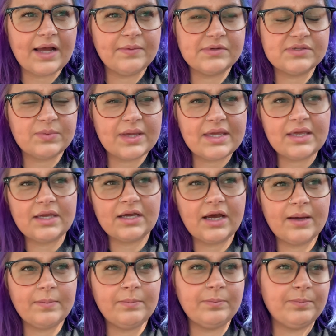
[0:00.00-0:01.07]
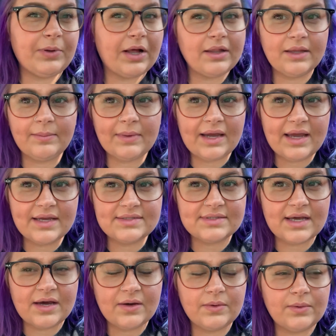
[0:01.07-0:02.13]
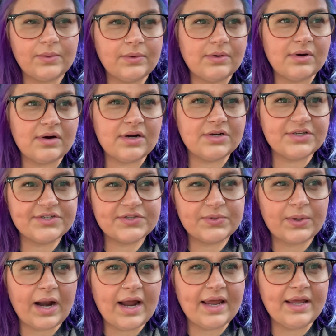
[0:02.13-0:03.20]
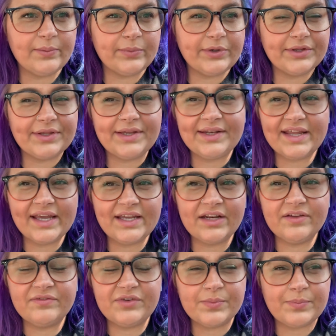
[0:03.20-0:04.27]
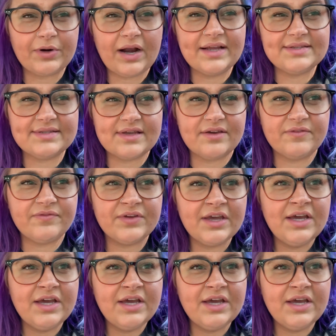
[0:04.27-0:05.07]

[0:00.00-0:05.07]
I was waking up, bawling my eyes out, or just crying, really negative, depressive